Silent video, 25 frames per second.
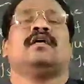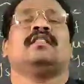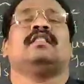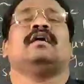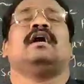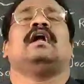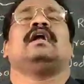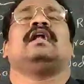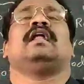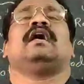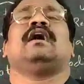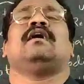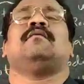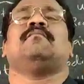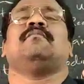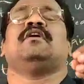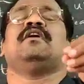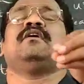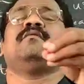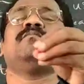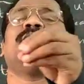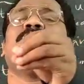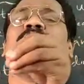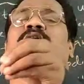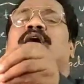the
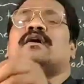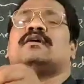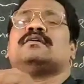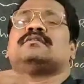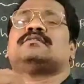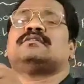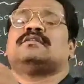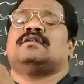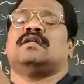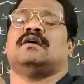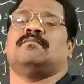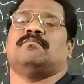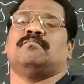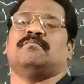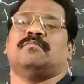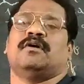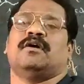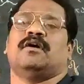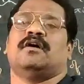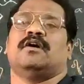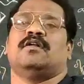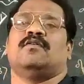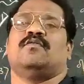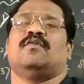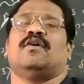atomic mass
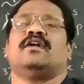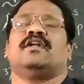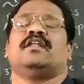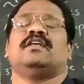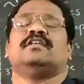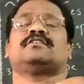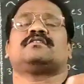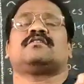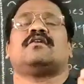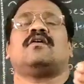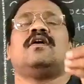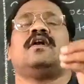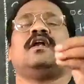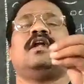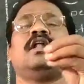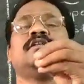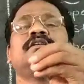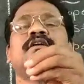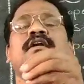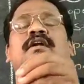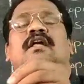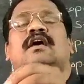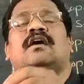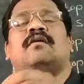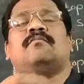number. What is called
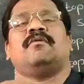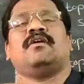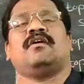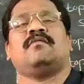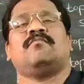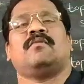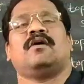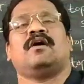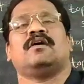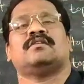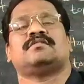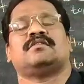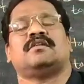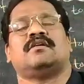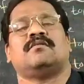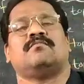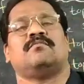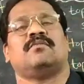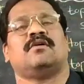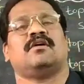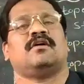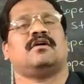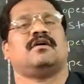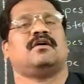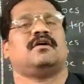as atomic mass
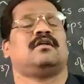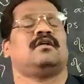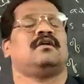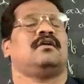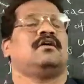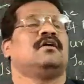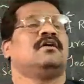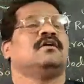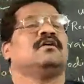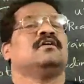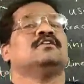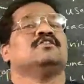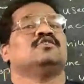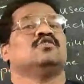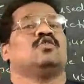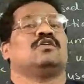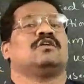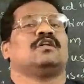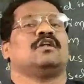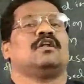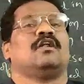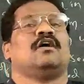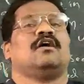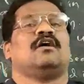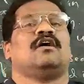number?
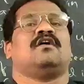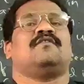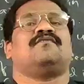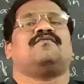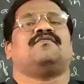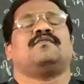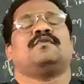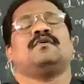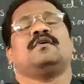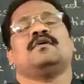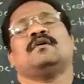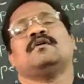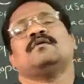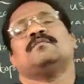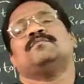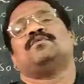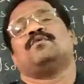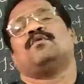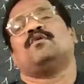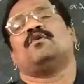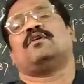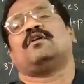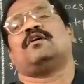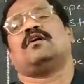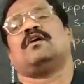Total of
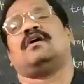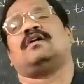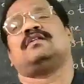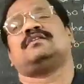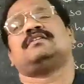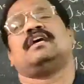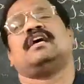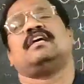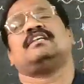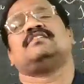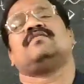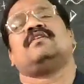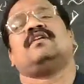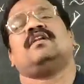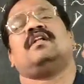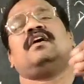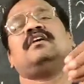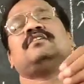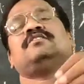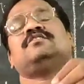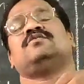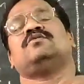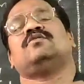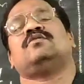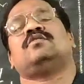protons as well
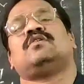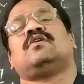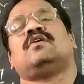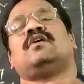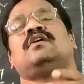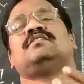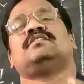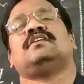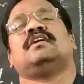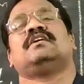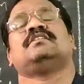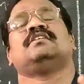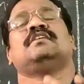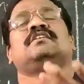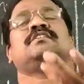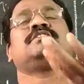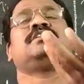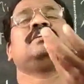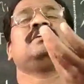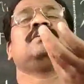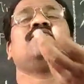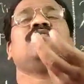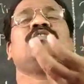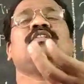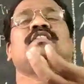as neutrons
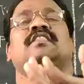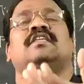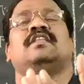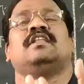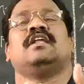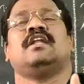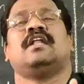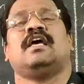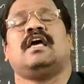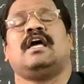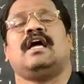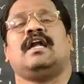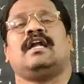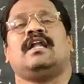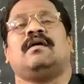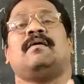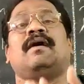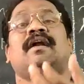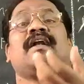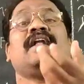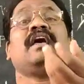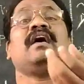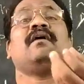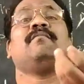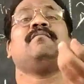existing within an
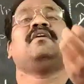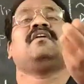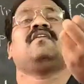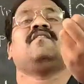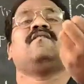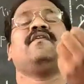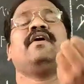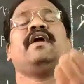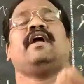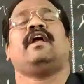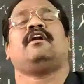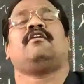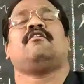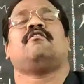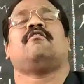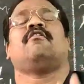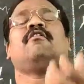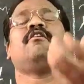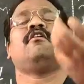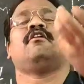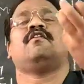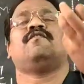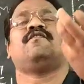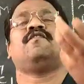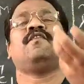atomic weight
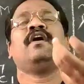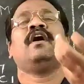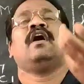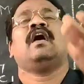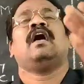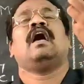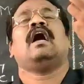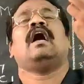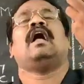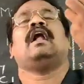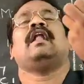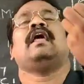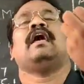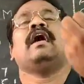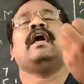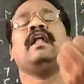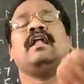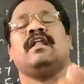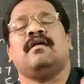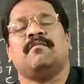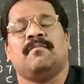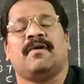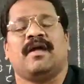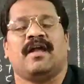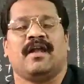of an
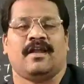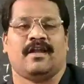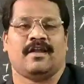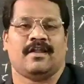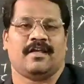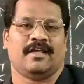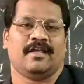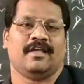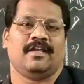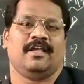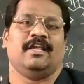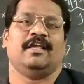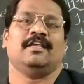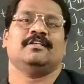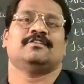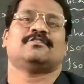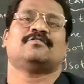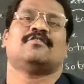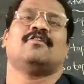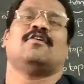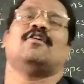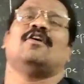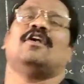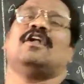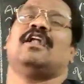element is
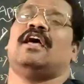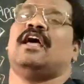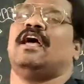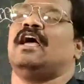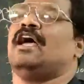called